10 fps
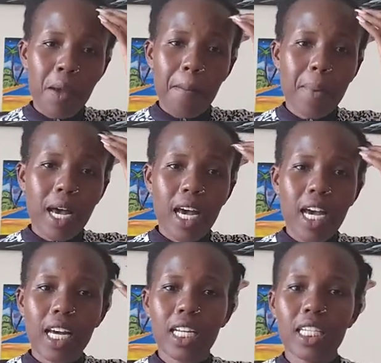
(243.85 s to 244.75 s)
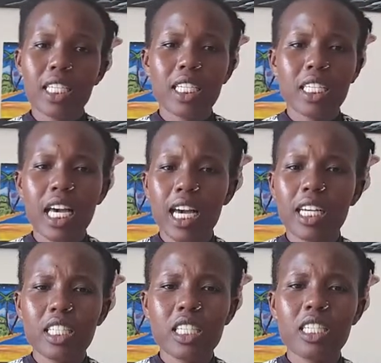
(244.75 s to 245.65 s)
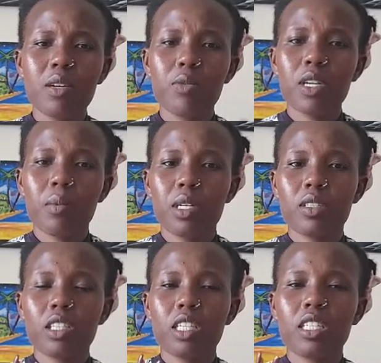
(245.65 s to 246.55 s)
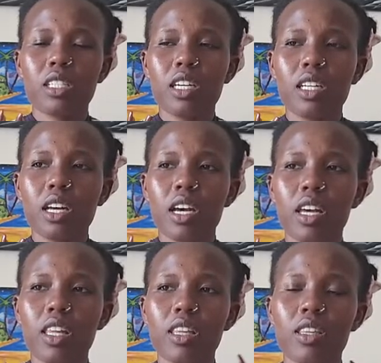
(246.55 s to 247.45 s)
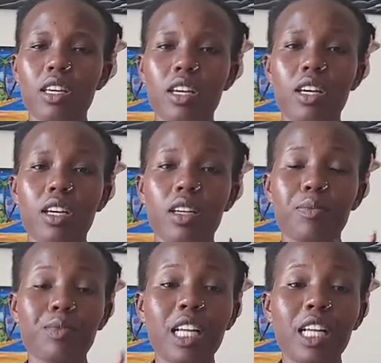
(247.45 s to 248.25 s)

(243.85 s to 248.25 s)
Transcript: But yeah, it just determines the